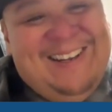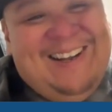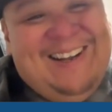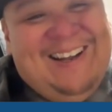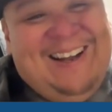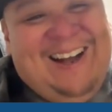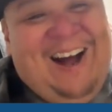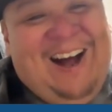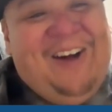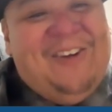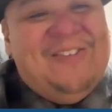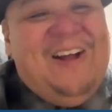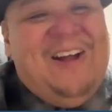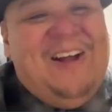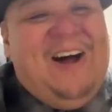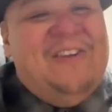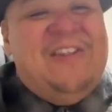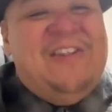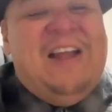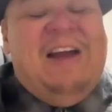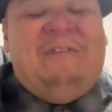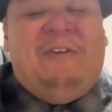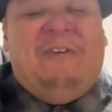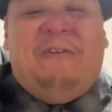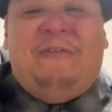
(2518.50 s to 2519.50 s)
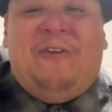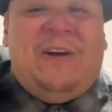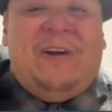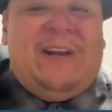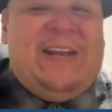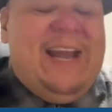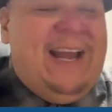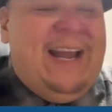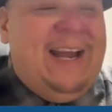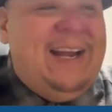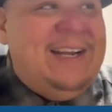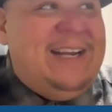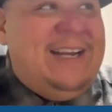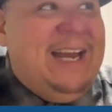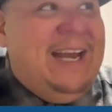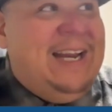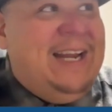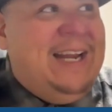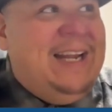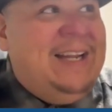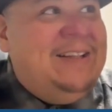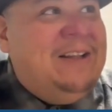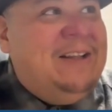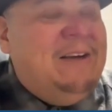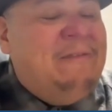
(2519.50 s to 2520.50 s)
I'll never forget
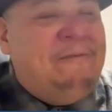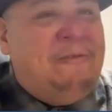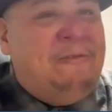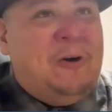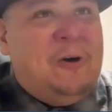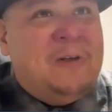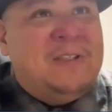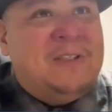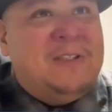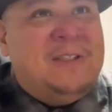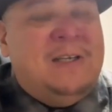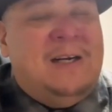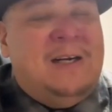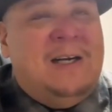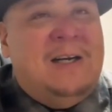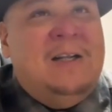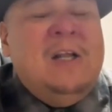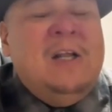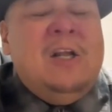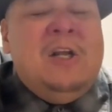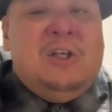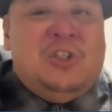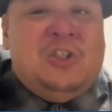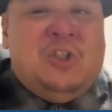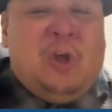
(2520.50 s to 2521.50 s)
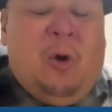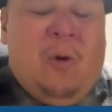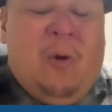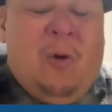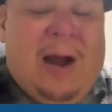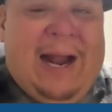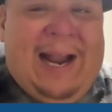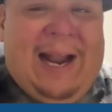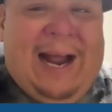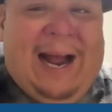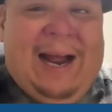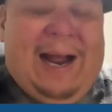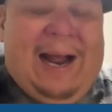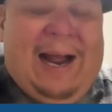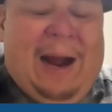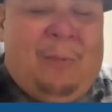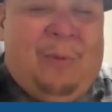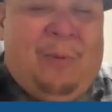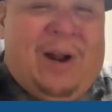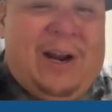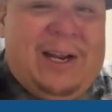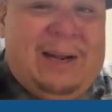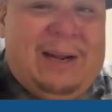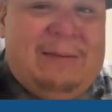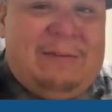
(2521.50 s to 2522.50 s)
getting the first so I
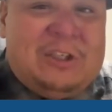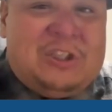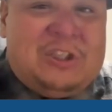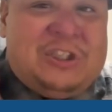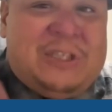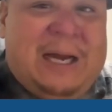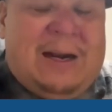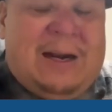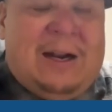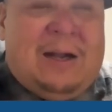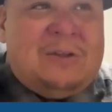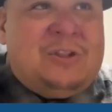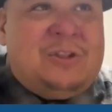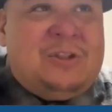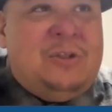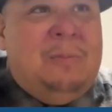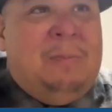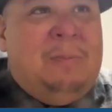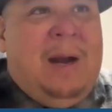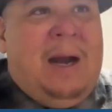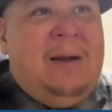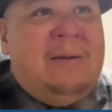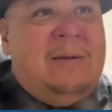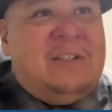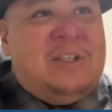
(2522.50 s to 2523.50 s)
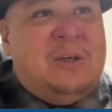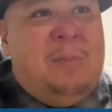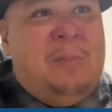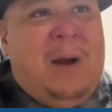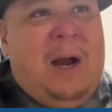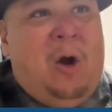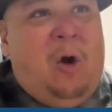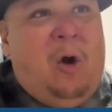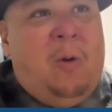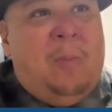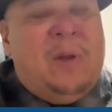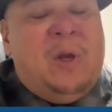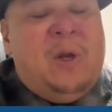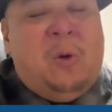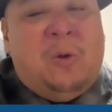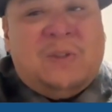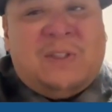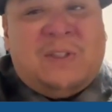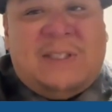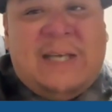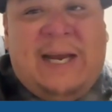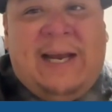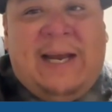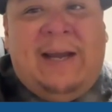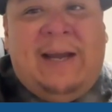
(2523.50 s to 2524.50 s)
want to give a shout outs to my homie
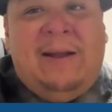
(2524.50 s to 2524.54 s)
Jose.